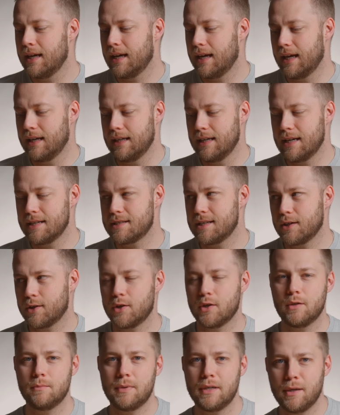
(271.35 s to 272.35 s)
and yes, it
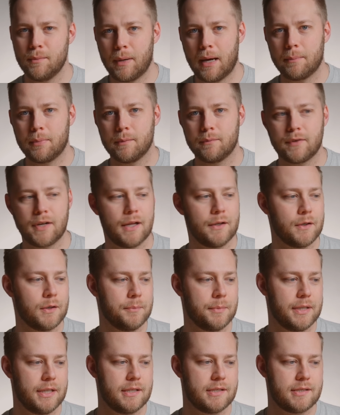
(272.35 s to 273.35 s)
could be a pop of color,
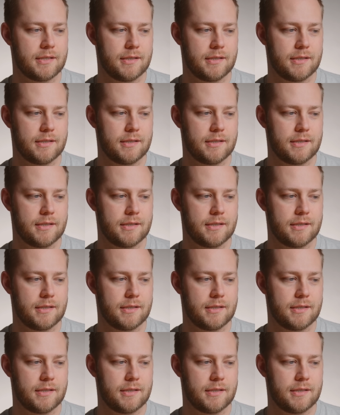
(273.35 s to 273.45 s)
but it's